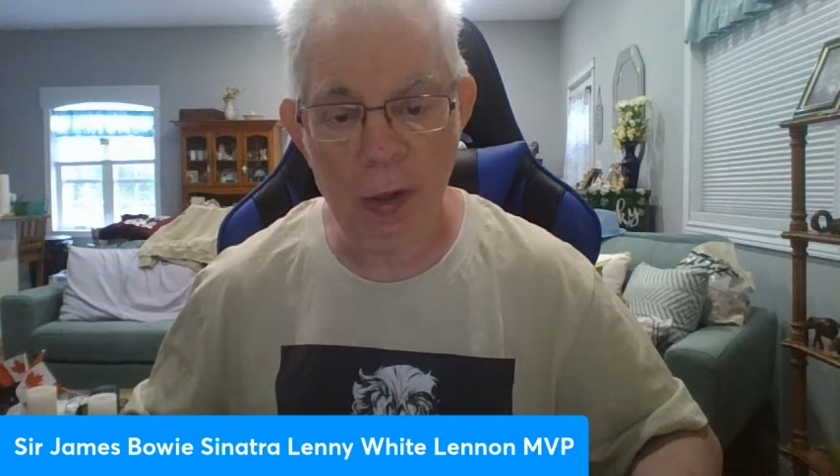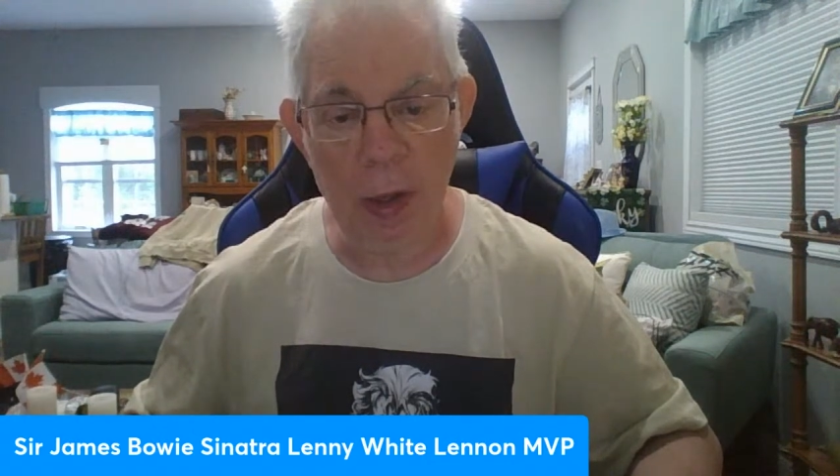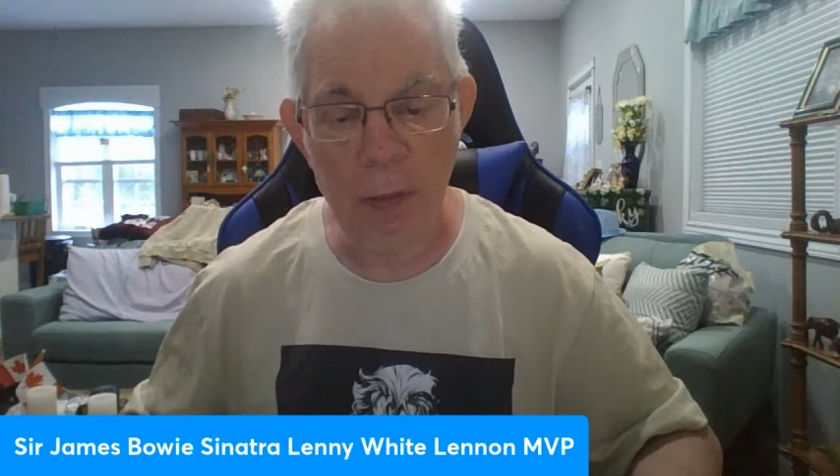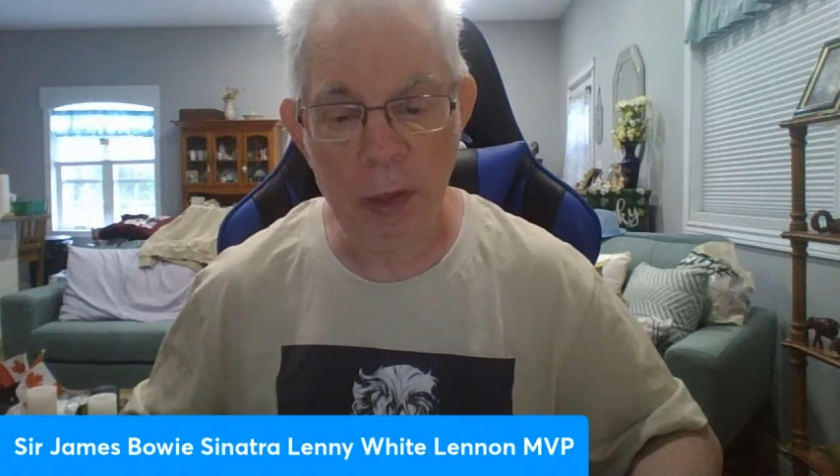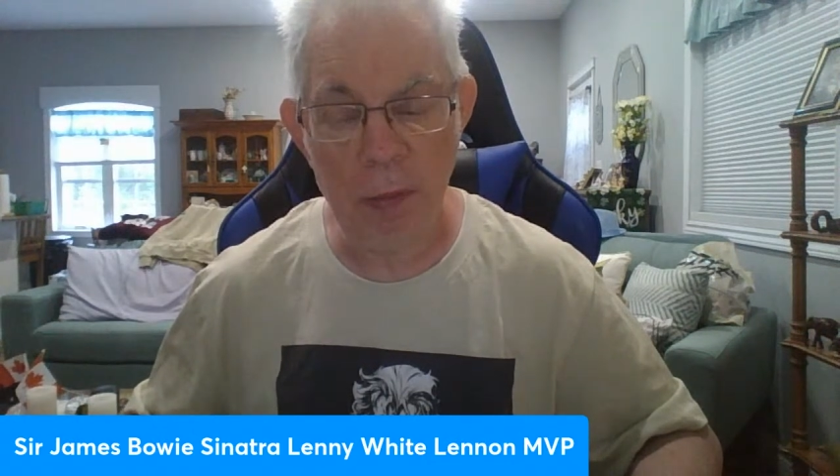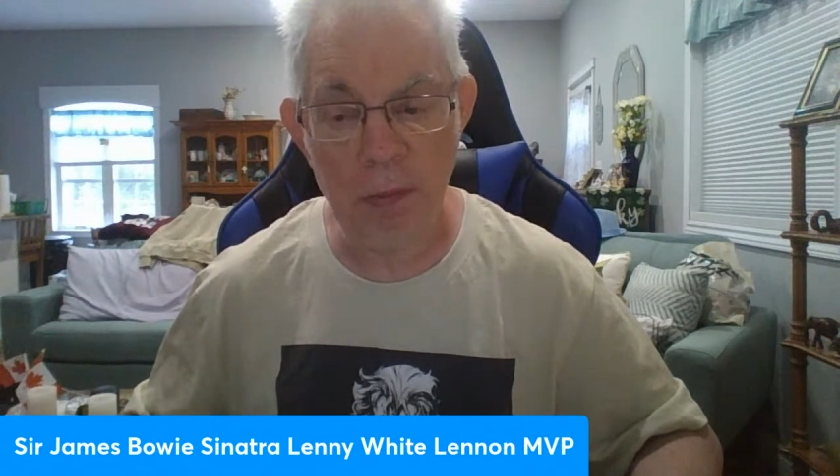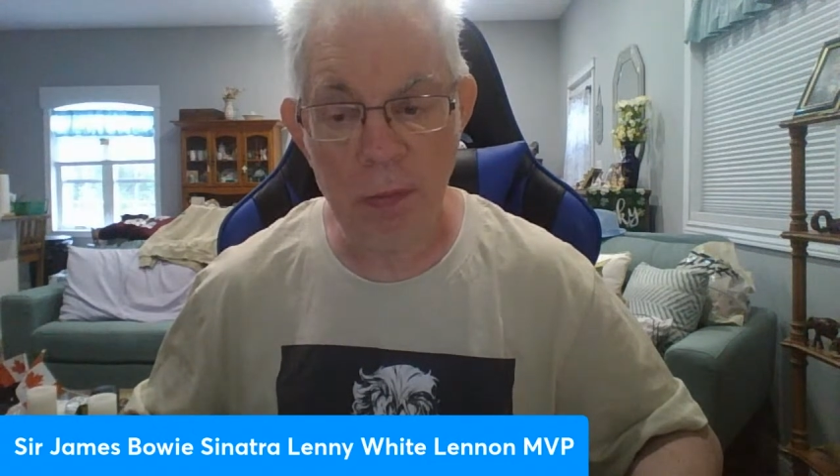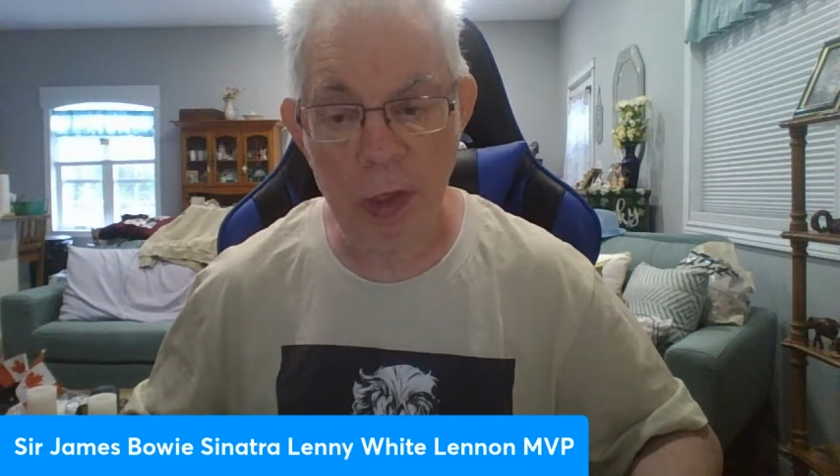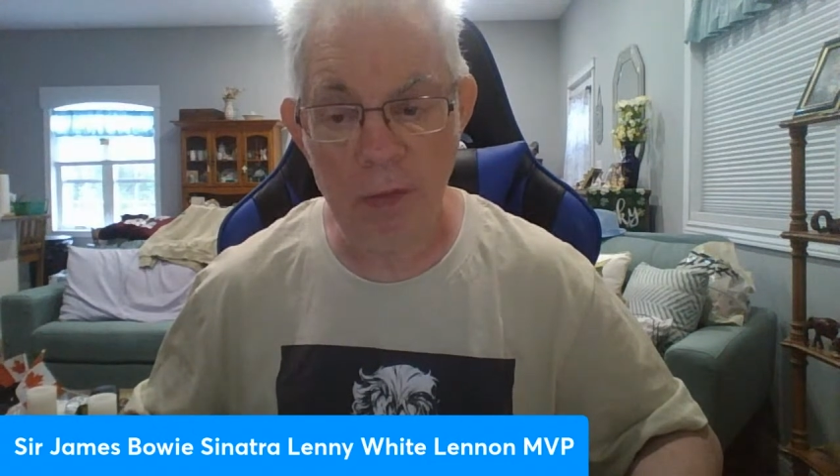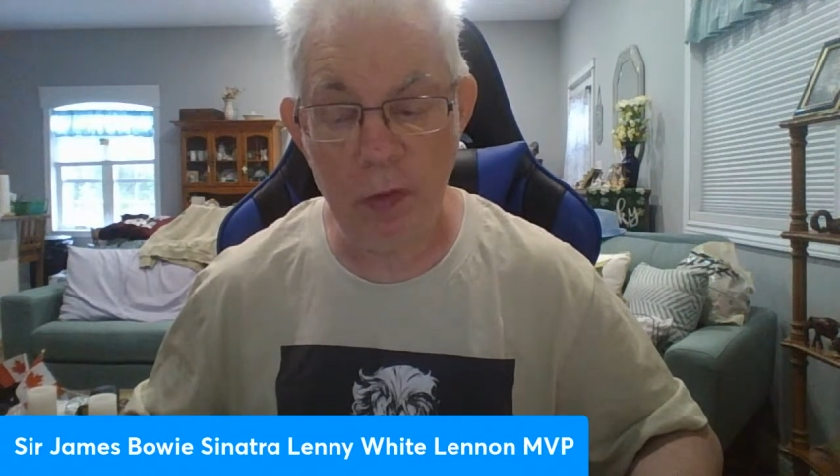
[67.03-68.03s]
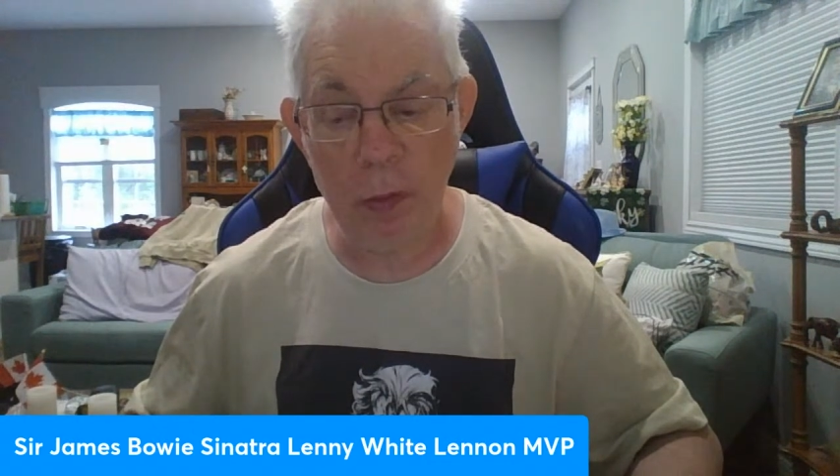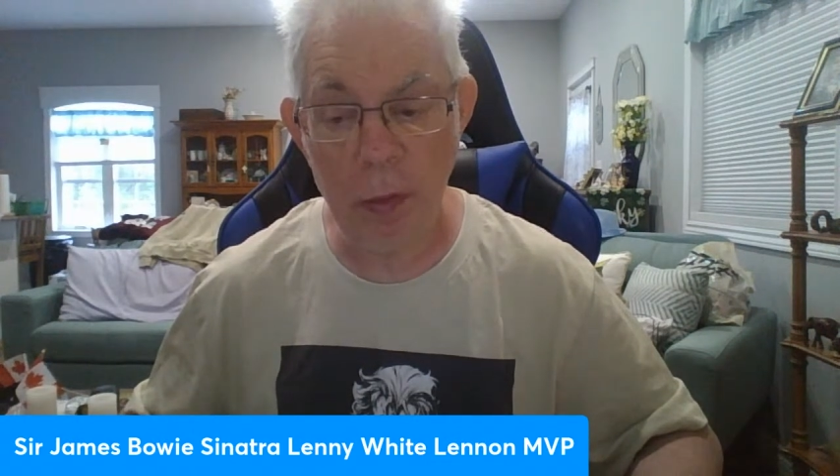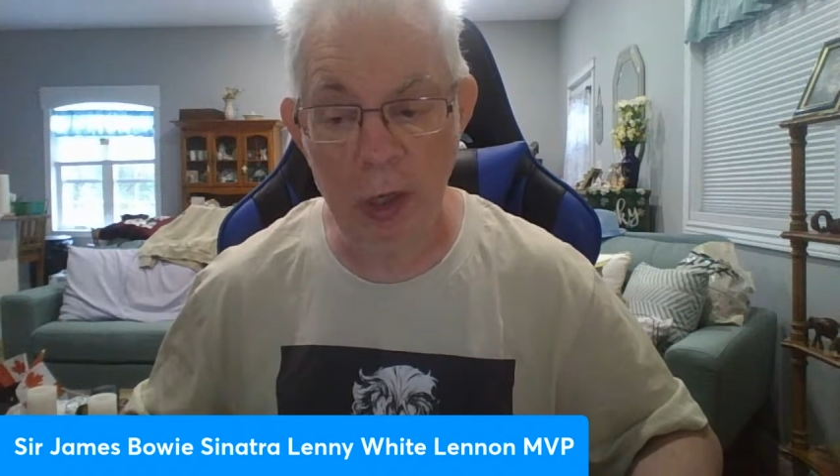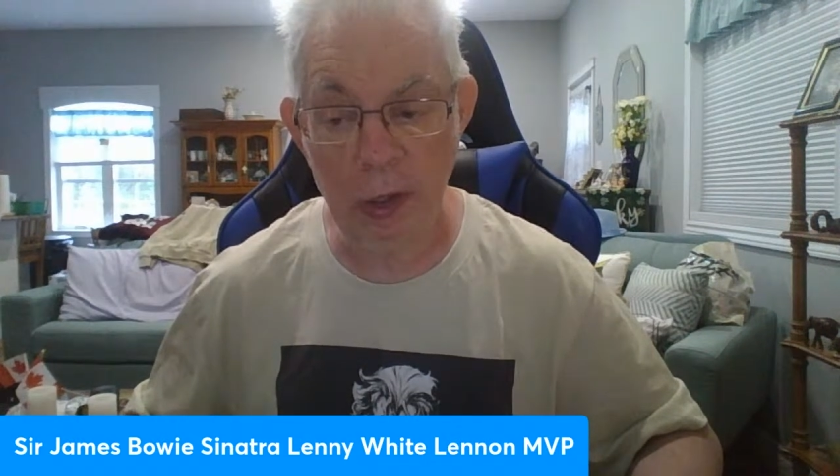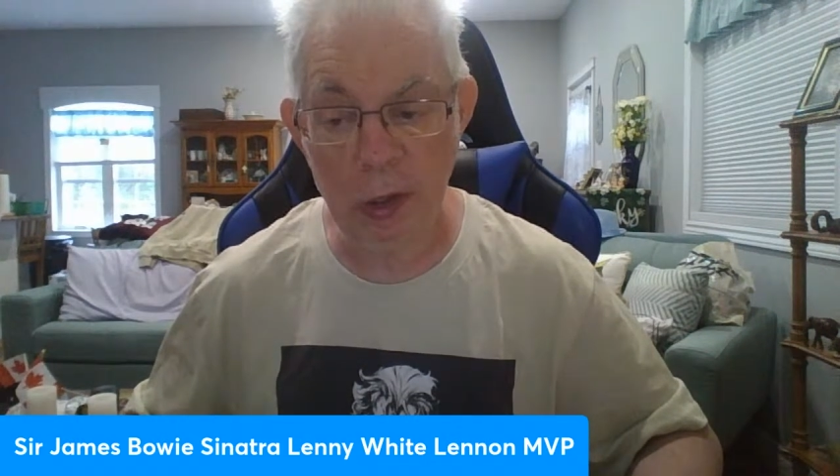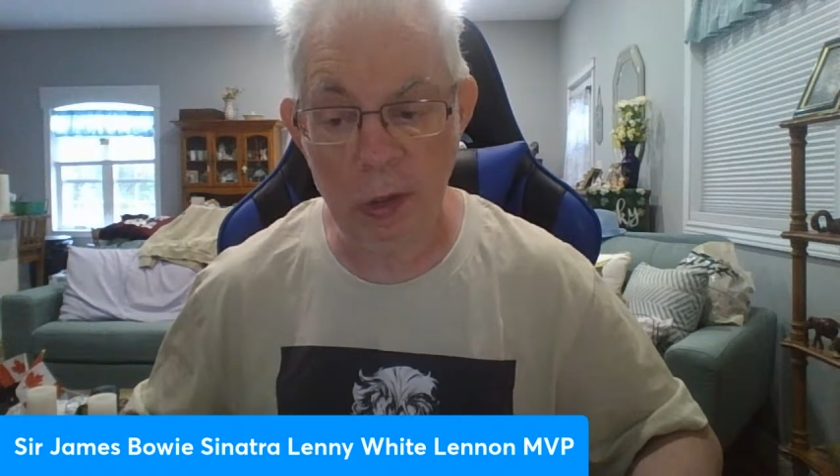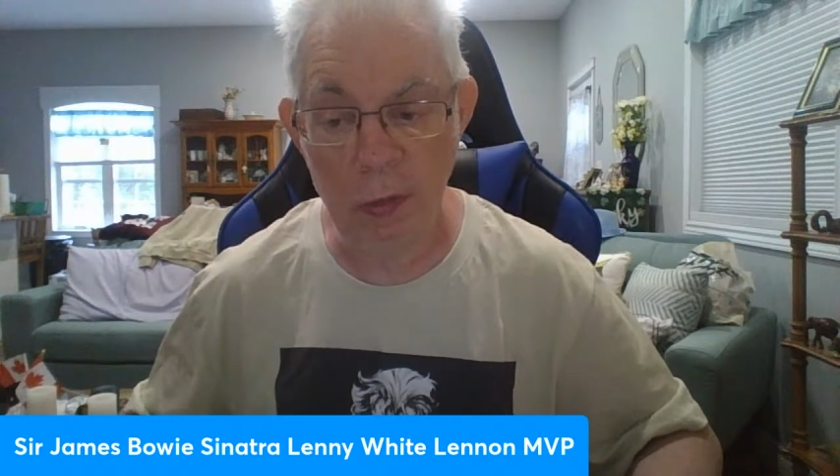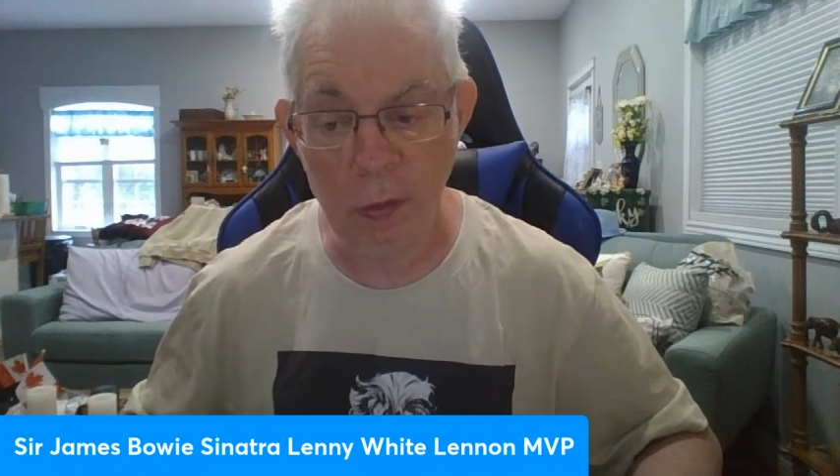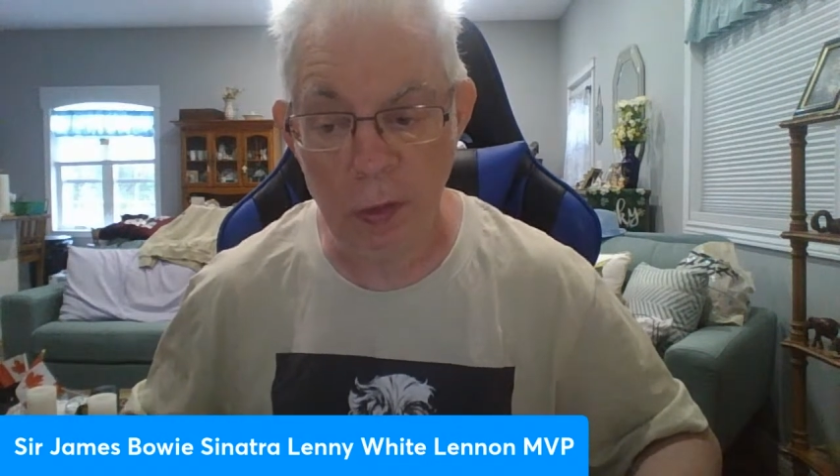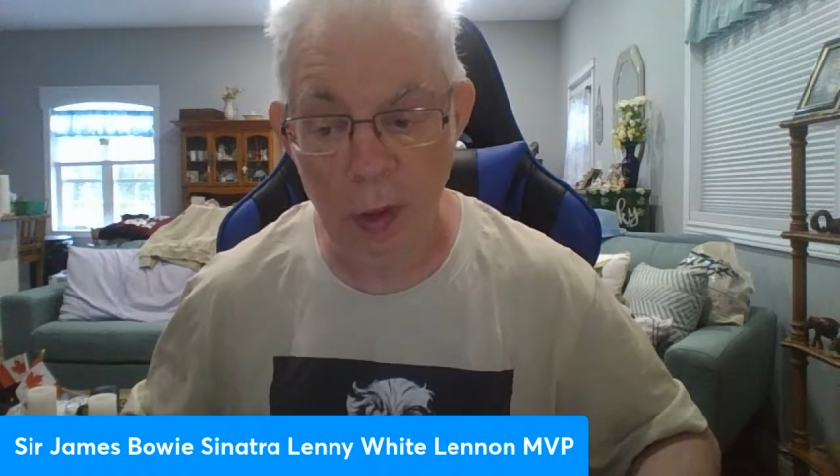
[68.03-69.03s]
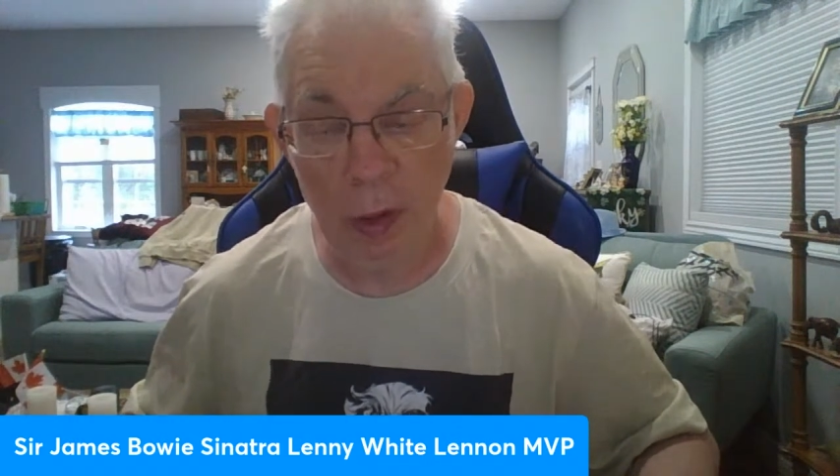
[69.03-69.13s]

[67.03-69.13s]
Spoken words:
coming up in a few minutes soon.